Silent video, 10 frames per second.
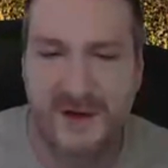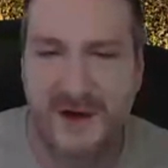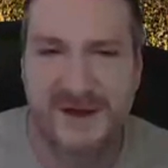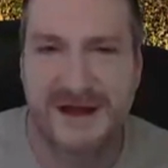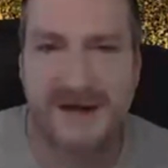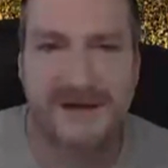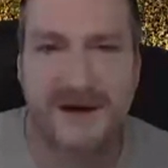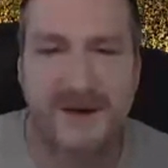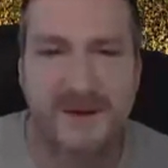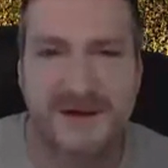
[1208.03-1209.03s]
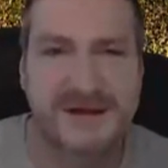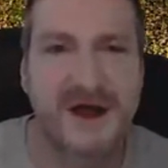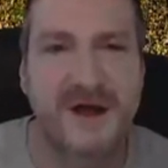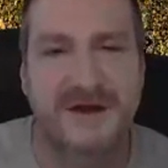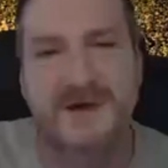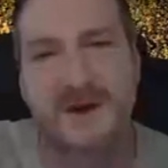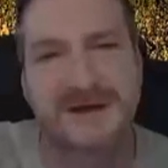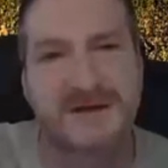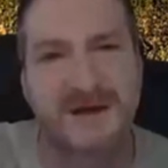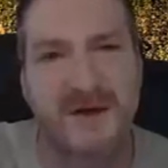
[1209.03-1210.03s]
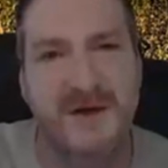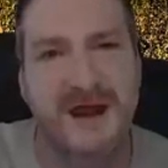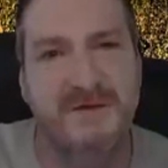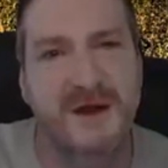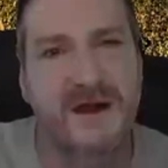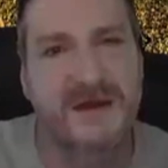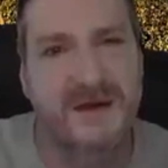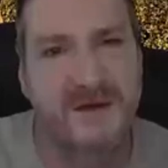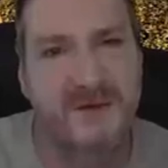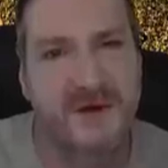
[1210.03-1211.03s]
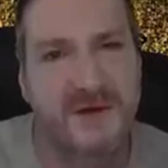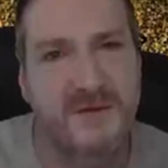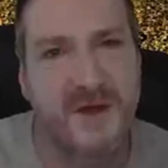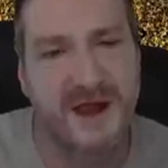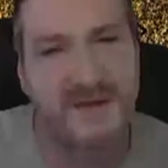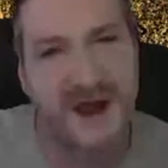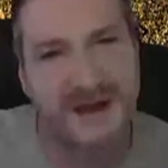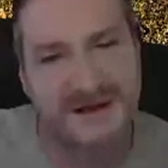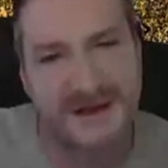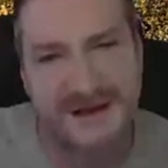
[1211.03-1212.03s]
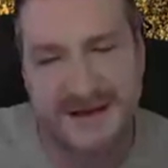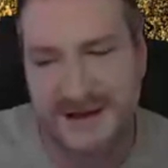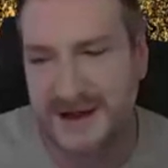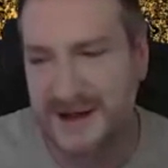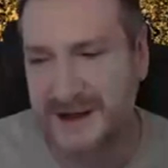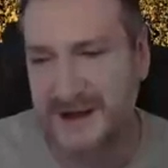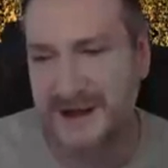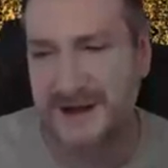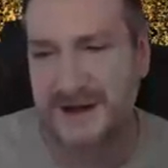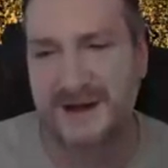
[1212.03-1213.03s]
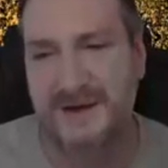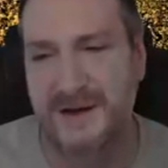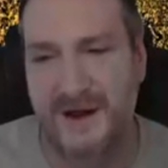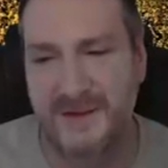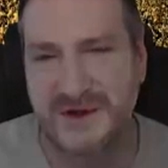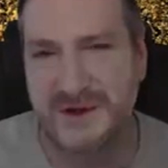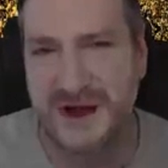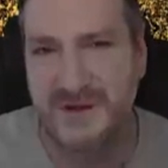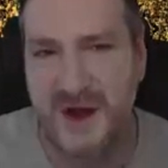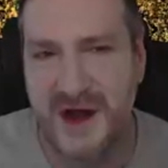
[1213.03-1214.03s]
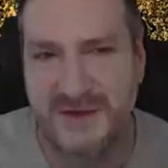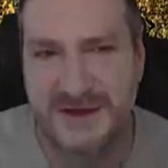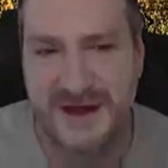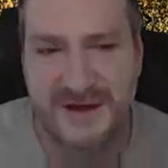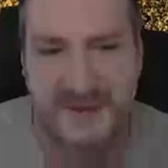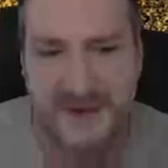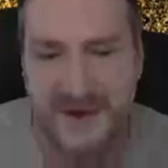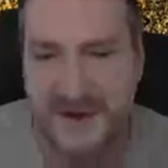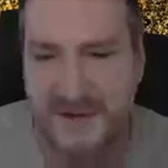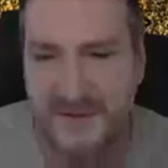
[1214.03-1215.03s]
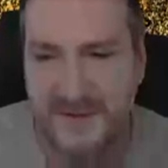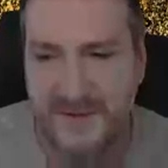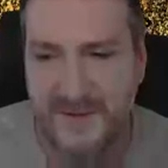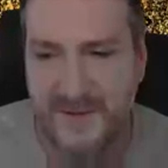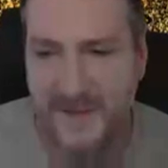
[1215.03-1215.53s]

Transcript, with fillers: All of a sudden it will decide that it wants to throw in every link that I put in my commands list. I'm sure it's got a mind of its own, that program.